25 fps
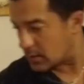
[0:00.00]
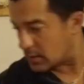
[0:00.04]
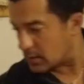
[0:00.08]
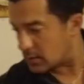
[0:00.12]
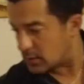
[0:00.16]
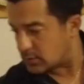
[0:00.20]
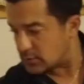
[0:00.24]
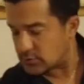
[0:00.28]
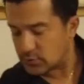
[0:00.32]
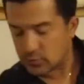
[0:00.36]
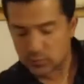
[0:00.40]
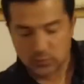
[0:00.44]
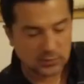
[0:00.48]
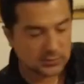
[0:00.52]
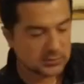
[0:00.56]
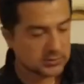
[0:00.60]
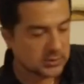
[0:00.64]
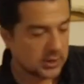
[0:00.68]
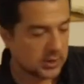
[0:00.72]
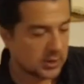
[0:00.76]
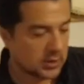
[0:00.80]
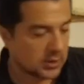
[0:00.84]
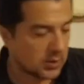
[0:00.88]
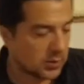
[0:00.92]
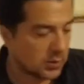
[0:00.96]
This will
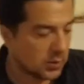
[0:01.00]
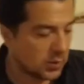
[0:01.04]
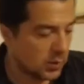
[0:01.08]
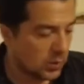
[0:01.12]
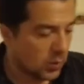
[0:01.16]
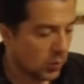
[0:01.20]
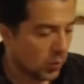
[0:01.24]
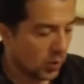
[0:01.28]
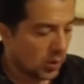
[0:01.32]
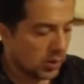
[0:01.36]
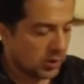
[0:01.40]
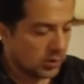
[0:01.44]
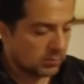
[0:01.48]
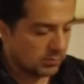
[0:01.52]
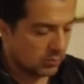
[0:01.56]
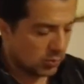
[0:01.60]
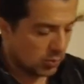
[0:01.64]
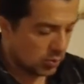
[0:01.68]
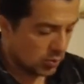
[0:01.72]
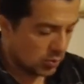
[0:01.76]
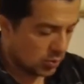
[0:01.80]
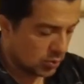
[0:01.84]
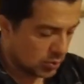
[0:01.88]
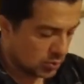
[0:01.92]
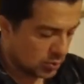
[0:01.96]
take one
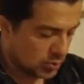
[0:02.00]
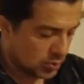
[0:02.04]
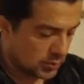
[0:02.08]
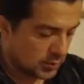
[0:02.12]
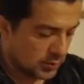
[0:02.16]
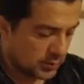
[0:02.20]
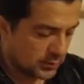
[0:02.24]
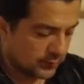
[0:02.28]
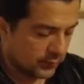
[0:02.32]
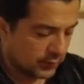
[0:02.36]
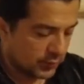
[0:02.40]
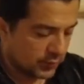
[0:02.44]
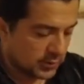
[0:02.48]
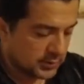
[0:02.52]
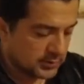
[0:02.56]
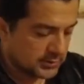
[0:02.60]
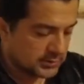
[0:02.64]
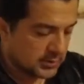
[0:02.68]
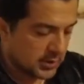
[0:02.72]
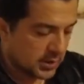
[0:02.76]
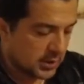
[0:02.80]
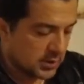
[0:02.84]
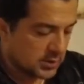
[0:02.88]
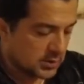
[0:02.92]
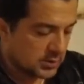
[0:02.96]
more for the
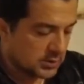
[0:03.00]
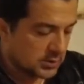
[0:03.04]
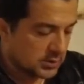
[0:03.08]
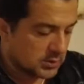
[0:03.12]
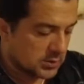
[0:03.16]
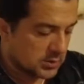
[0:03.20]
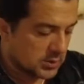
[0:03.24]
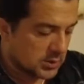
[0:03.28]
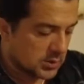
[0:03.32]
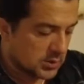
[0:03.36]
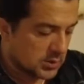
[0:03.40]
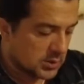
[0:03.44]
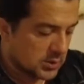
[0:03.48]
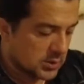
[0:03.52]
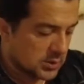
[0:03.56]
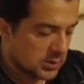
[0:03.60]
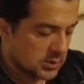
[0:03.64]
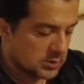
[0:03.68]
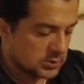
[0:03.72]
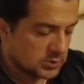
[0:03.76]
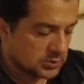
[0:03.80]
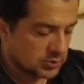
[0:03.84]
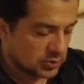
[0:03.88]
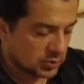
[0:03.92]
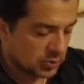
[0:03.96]
center,
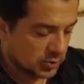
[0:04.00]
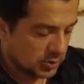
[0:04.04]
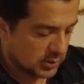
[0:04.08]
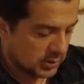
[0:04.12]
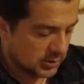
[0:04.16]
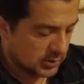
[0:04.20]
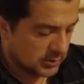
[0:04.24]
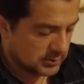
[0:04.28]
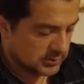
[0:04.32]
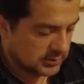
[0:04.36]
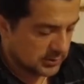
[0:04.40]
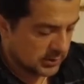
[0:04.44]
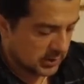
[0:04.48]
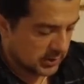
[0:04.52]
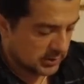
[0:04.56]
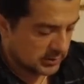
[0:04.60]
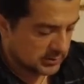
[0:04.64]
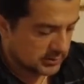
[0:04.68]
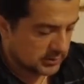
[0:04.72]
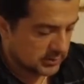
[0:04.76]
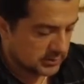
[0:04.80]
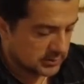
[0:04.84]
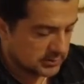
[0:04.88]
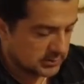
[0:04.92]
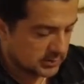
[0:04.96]
so it is nice
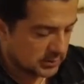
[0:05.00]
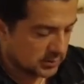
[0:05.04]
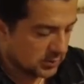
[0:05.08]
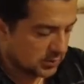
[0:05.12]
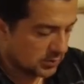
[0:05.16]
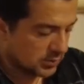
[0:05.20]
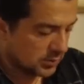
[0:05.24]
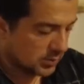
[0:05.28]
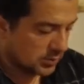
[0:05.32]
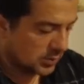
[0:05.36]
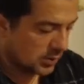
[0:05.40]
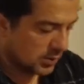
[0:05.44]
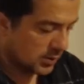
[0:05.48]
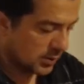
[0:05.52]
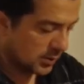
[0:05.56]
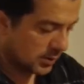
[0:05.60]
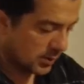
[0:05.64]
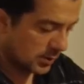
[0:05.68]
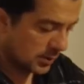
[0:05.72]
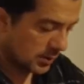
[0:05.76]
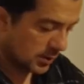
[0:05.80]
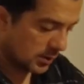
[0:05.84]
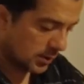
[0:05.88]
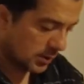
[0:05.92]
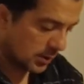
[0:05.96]
and secure,
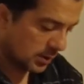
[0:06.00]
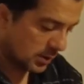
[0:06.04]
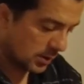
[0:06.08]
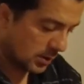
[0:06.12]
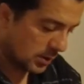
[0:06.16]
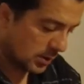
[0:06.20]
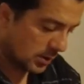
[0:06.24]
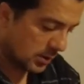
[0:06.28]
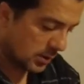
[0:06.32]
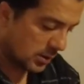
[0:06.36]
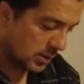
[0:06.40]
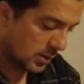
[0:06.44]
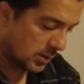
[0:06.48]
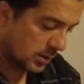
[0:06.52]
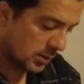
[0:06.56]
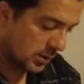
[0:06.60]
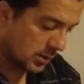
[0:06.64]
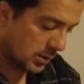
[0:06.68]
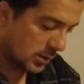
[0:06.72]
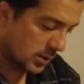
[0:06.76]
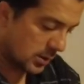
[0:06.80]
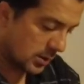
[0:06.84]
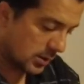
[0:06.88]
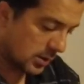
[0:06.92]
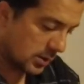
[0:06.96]

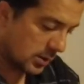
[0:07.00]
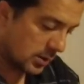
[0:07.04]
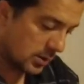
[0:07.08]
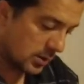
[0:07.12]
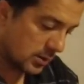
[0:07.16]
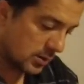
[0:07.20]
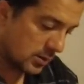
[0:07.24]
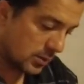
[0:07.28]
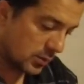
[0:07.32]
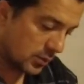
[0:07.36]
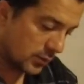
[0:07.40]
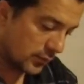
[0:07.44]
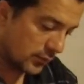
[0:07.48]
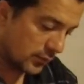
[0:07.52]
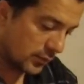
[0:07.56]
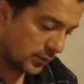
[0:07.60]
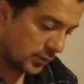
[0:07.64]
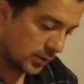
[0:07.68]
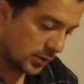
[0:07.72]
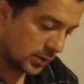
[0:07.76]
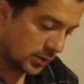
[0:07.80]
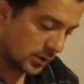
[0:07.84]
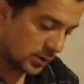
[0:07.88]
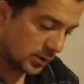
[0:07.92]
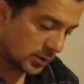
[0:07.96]
and
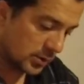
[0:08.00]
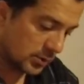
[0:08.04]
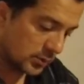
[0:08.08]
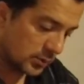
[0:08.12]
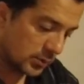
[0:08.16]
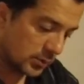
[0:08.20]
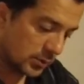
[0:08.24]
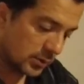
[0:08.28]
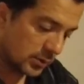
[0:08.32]
hopefully it will